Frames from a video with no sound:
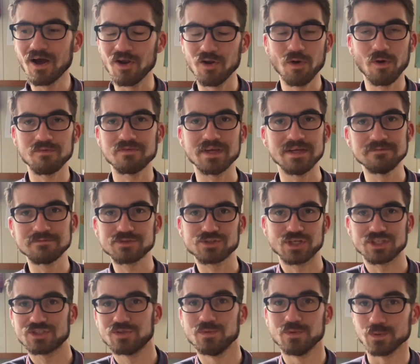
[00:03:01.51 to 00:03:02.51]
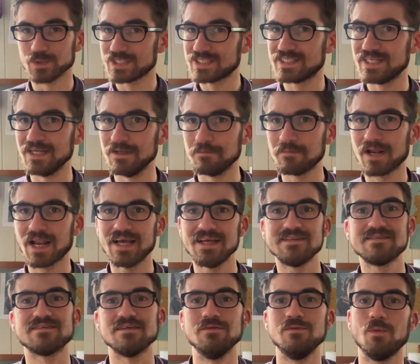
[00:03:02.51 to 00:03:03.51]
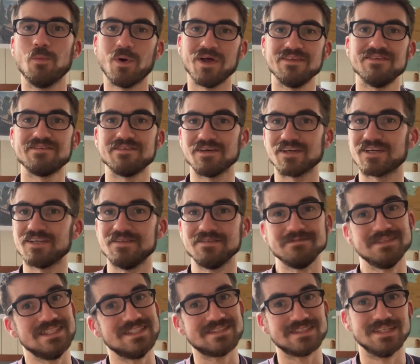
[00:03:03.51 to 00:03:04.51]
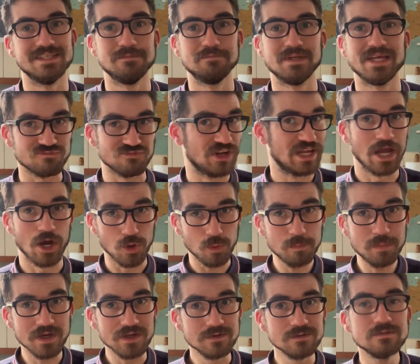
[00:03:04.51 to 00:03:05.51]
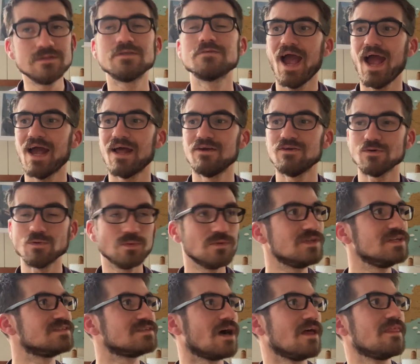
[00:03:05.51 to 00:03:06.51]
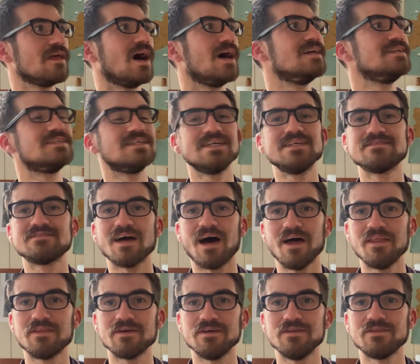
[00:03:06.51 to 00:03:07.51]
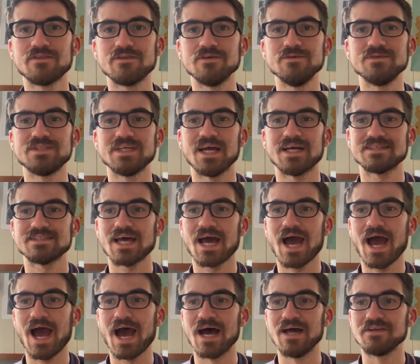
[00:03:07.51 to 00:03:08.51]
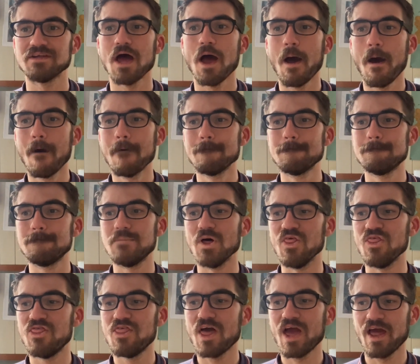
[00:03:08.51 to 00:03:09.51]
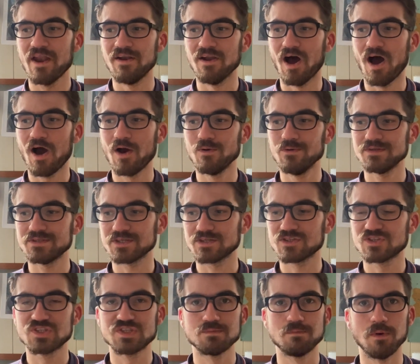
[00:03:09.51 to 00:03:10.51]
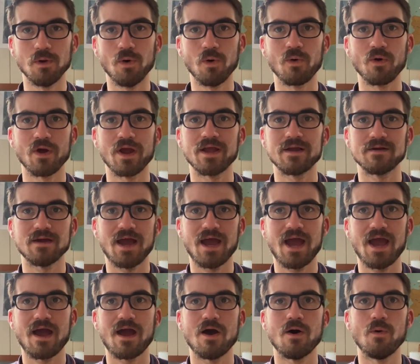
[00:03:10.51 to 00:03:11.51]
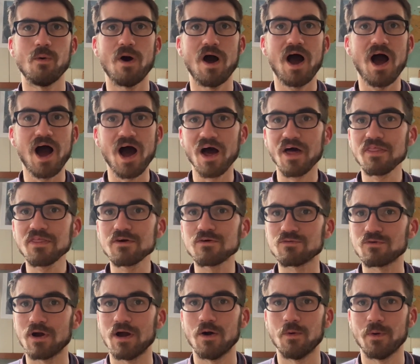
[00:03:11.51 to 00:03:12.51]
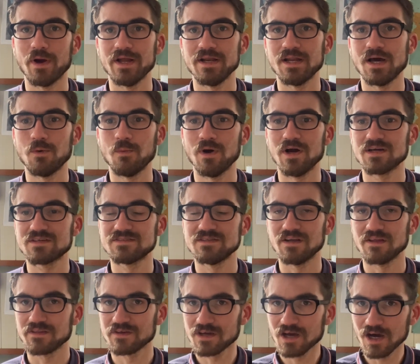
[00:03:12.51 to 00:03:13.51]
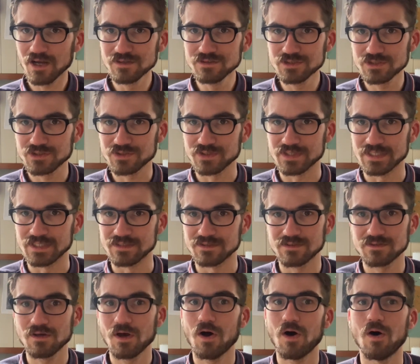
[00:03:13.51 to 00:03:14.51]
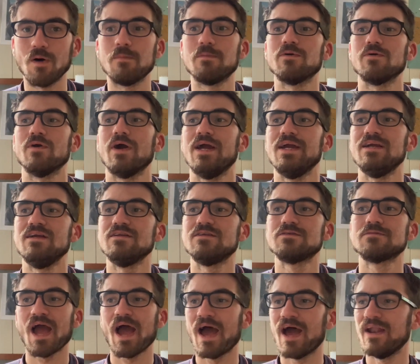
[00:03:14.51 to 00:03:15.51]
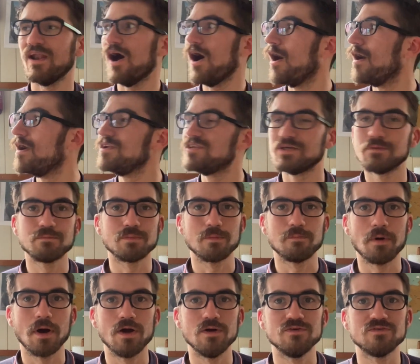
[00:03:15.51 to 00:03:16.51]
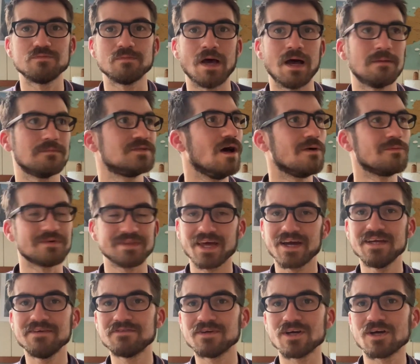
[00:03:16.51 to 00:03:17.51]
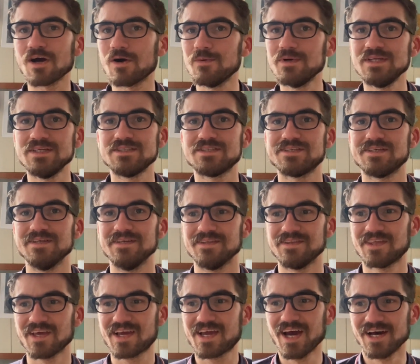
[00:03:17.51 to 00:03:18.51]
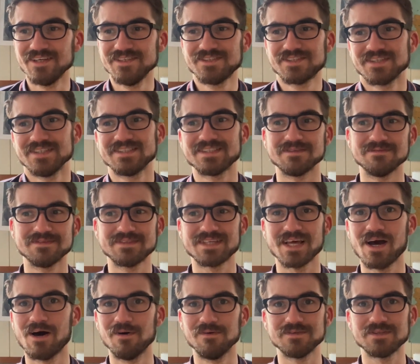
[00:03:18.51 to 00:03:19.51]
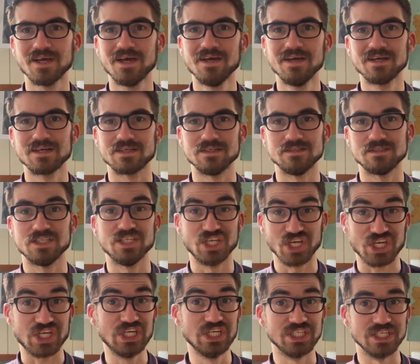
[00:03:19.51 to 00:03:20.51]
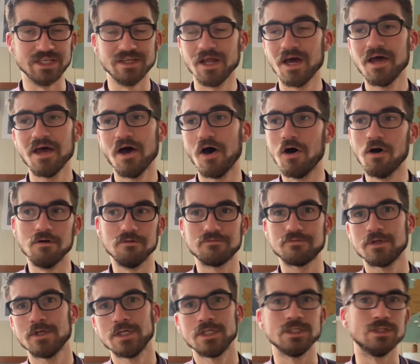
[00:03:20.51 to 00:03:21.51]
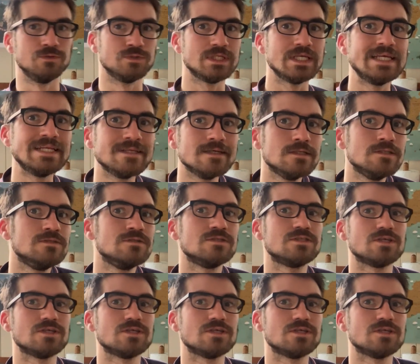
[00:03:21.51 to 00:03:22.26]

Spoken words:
lot of the infrastructure that was still in place and the ones that could easily be reopened, and all these other ideas that other enthusiasts had. But then I was exploring how other railway networks in other countries operate, and I did propose maps without even going to the countries themselves, because you couldn't, of New Zealand,